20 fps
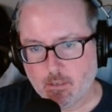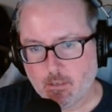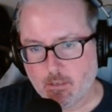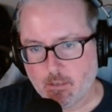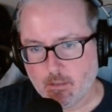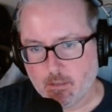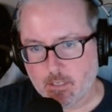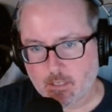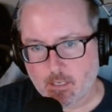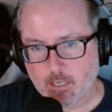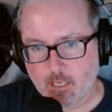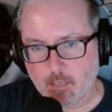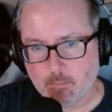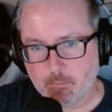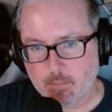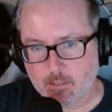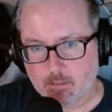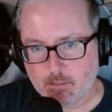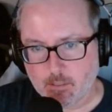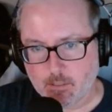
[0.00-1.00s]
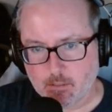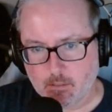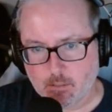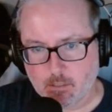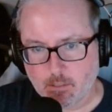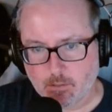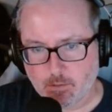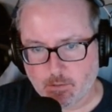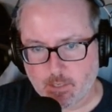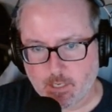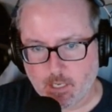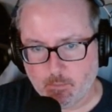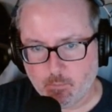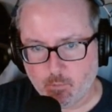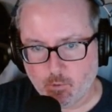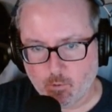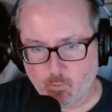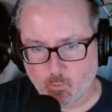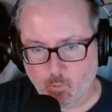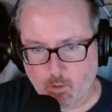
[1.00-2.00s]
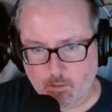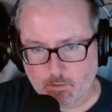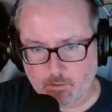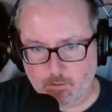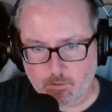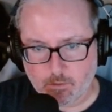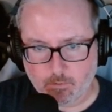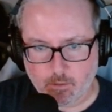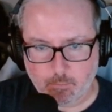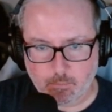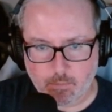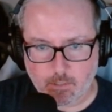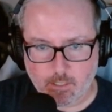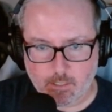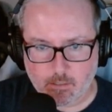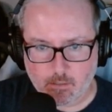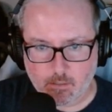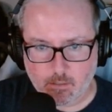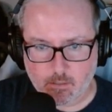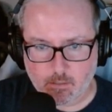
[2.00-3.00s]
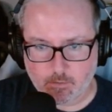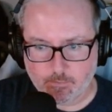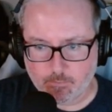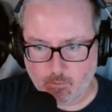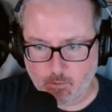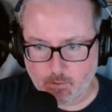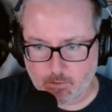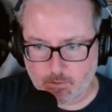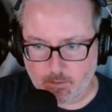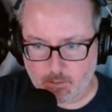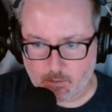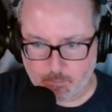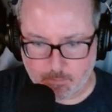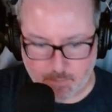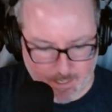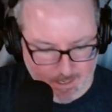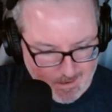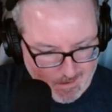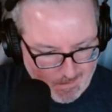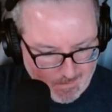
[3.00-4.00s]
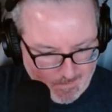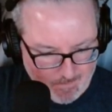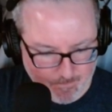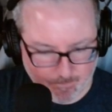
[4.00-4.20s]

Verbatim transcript: These can't be sixes because you can't put ones to replace. This is a four six pair.